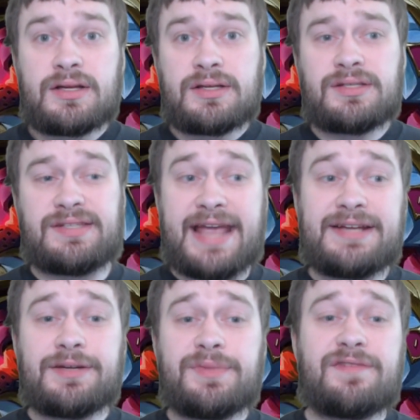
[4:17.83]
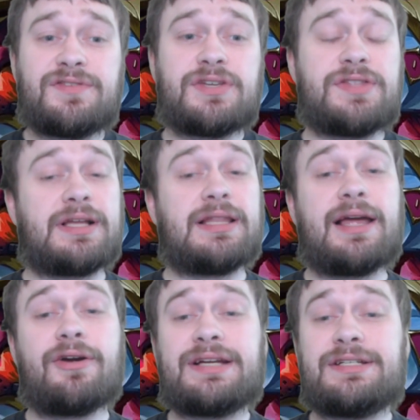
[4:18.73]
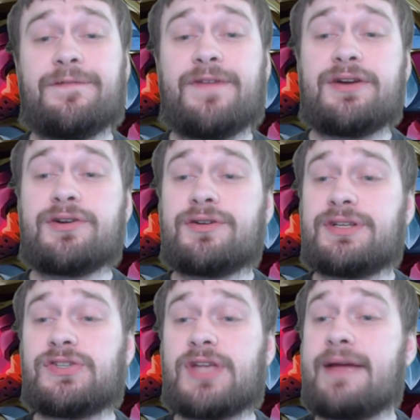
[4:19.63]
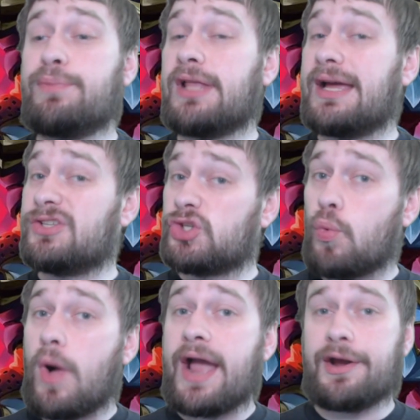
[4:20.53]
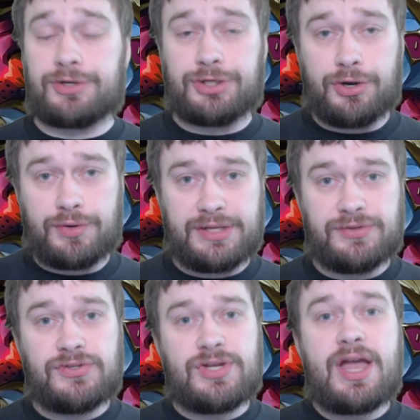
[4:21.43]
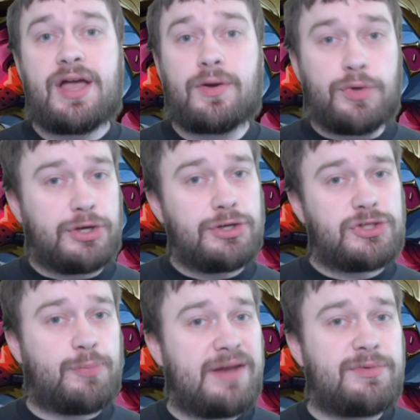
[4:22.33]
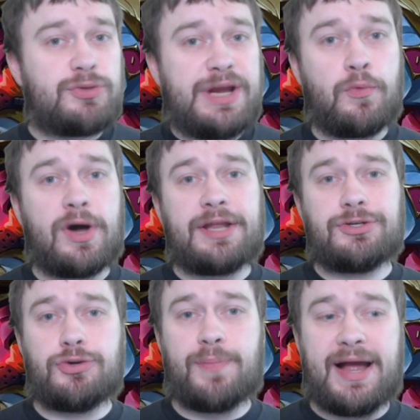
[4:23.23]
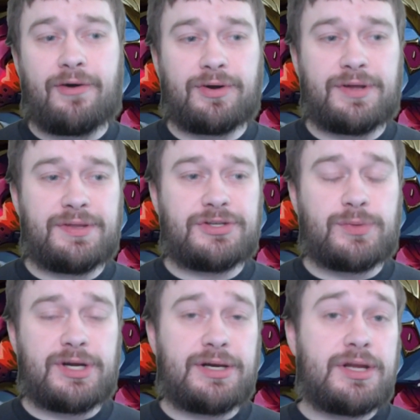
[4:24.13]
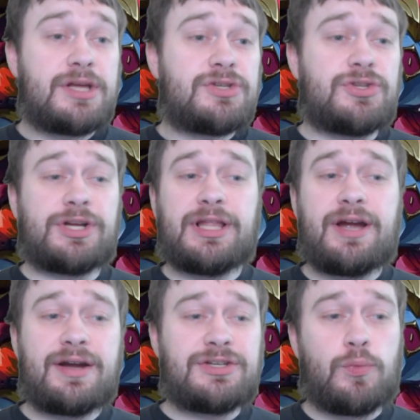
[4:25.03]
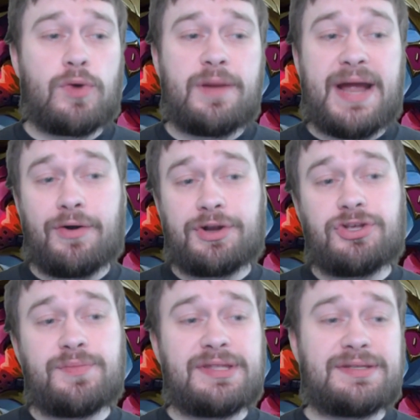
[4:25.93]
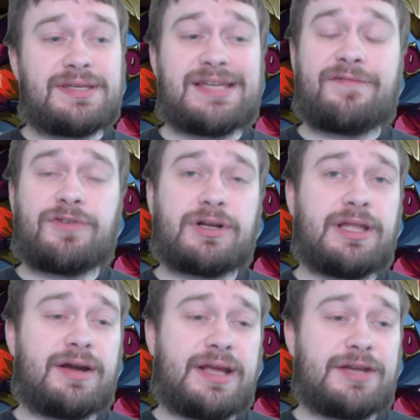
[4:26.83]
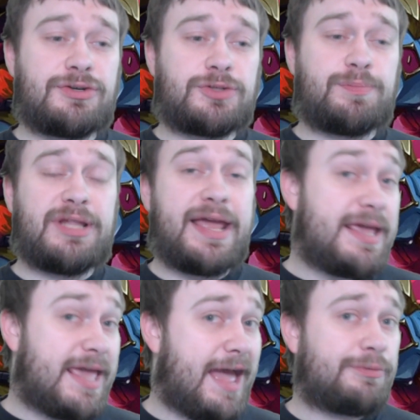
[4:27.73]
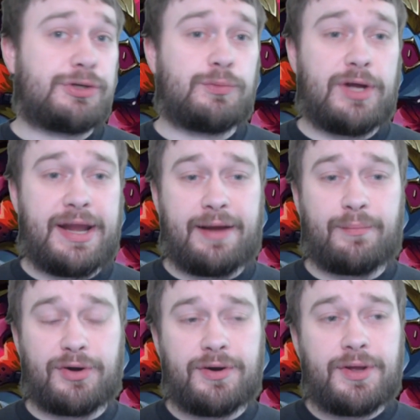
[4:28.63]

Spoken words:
Sanctum gives us the Cleric, Defender, Disciple, and Squire tokens, with a good spread between 1 and 2 power on this one. So the Cleric is a 1 power human that says after Cleric enters play, capture 1 amber.